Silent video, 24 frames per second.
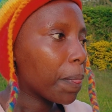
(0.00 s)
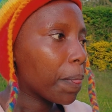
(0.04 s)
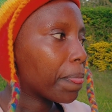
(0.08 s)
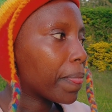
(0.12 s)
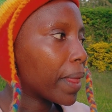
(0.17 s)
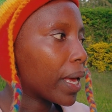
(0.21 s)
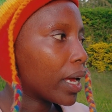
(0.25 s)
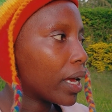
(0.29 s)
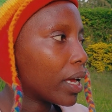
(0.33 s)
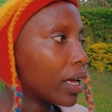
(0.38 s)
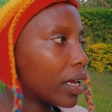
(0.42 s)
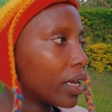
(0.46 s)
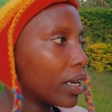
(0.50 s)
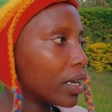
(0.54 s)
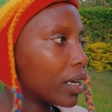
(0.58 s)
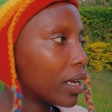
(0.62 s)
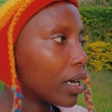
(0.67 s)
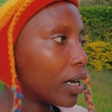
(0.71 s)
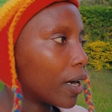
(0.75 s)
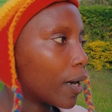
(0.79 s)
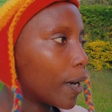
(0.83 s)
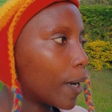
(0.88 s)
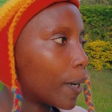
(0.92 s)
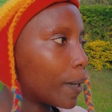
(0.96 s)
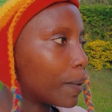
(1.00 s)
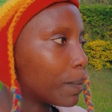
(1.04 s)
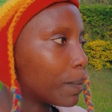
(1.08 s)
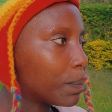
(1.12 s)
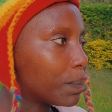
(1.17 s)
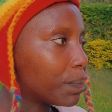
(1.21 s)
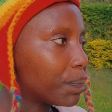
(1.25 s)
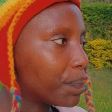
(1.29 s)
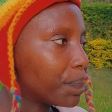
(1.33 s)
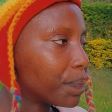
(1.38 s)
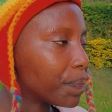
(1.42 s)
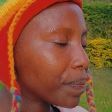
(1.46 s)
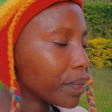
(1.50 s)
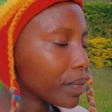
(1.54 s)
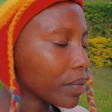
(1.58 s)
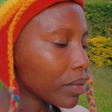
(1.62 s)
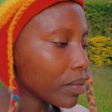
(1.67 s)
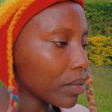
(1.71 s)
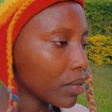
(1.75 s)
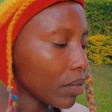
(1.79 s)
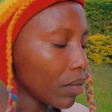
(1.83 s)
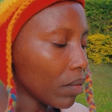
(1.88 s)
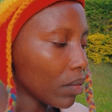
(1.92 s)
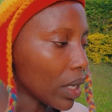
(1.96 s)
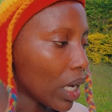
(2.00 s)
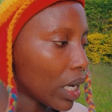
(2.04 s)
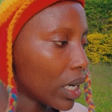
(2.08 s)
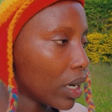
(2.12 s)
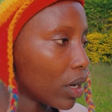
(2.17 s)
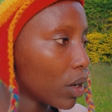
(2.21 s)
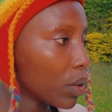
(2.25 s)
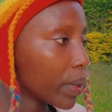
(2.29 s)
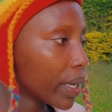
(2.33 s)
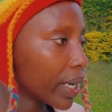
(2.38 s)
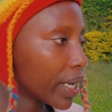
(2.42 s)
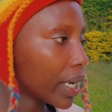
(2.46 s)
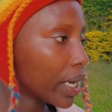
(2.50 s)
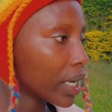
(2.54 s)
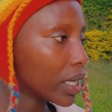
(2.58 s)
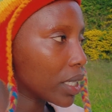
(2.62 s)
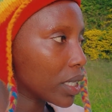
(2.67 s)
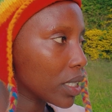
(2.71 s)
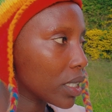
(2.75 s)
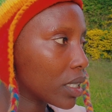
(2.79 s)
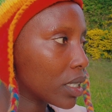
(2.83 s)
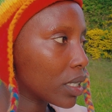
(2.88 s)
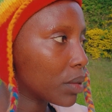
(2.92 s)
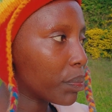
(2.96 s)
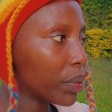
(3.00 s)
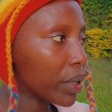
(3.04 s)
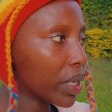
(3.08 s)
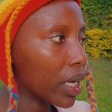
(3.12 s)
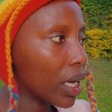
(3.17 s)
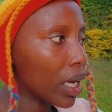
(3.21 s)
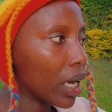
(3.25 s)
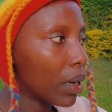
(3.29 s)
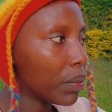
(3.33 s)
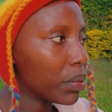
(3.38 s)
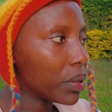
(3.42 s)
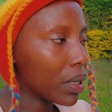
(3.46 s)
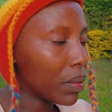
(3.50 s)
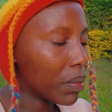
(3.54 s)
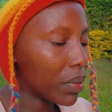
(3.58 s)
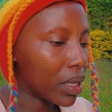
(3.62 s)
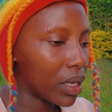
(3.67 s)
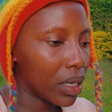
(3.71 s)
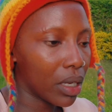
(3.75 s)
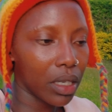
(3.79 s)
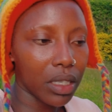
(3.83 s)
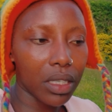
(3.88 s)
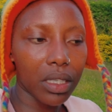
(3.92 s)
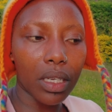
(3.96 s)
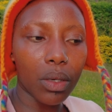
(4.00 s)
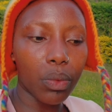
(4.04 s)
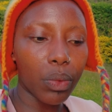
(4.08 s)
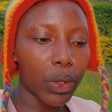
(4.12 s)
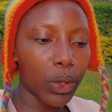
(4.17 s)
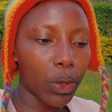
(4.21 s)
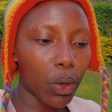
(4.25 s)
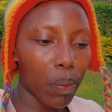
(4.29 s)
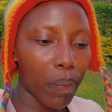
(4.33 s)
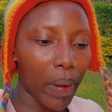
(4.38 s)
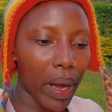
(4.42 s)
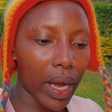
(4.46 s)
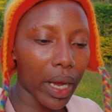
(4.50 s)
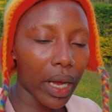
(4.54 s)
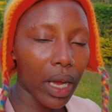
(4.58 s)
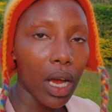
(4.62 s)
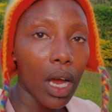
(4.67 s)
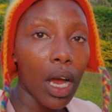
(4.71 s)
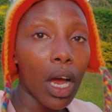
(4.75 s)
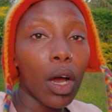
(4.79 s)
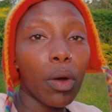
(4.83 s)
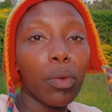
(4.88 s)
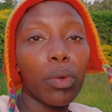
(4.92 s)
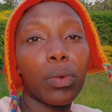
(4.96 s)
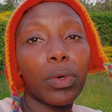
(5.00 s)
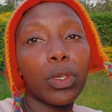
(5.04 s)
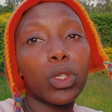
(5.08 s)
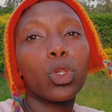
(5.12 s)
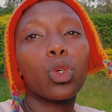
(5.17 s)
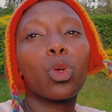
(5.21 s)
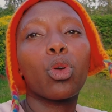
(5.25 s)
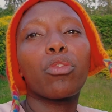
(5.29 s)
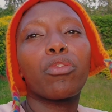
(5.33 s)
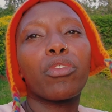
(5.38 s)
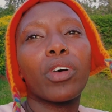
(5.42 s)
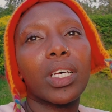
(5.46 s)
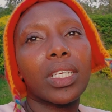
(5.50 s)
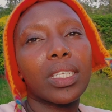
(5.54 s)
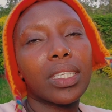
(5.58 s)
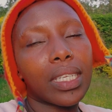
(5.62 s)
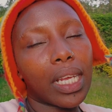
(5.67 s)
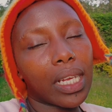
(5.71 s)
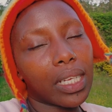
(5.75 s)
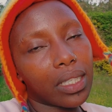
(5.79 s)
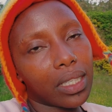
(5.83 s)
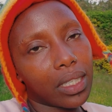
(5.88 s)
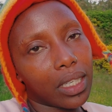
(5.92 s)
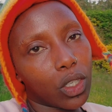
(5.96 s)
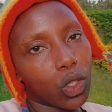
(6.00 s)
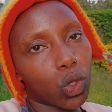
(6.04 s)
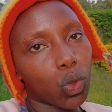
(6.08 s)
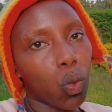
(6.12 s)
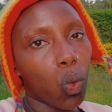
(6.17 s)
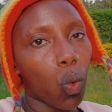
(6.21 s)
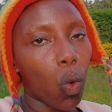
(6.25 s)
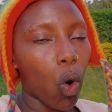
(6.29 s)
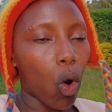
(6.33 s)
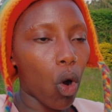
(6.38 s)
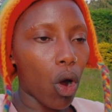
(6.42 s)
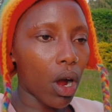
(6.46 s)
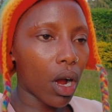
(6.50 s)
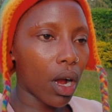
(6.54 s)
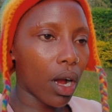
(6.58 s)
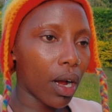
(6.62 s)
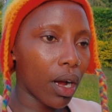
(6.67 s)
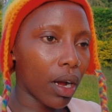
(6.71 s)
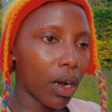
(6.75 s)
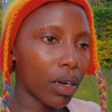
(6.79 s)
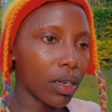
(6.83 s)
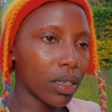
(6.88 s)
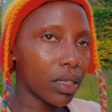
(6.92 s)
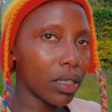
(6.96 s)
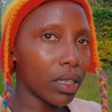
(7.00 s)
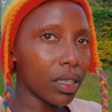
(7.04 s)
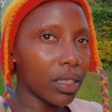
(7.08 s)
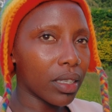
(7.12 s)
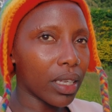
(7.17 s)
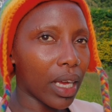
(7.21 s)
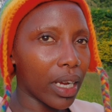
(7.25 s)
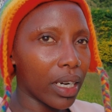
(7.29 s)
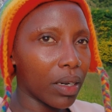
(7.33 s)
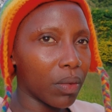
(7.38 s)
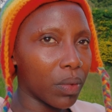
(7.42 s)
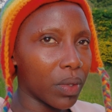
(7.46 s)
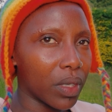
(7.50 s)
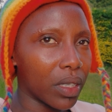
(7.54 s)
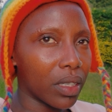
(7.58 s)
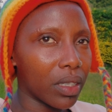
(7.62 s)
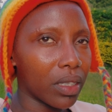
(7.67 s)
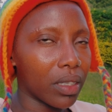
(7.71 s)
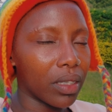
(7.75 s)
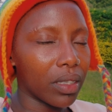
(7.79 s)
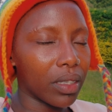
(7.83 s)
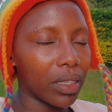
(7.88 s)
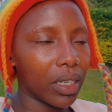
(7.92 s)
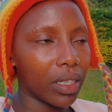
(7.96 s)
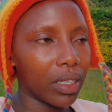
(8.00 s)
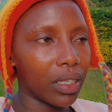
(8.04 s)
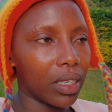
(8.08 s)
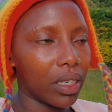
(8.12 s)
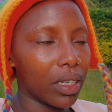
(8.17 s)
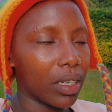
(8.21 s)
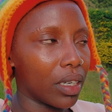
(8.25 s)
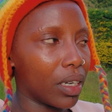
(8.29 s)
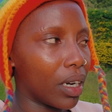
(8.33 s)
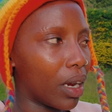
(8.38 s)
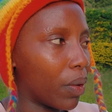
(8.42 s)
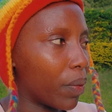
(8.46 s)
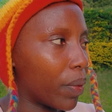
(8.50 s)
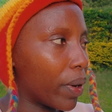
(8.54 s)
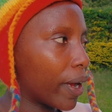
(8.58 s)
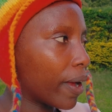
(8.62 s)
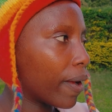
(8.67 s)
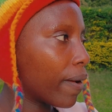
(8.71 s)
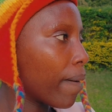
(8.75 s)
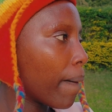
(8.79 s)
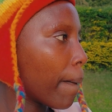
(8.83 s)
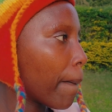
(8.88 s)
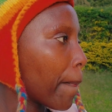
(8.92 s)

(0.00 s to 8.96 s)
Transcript: Then now we're here just picking up some things, then we go back. We want to go for a sunset walk because the sun was setting in a way,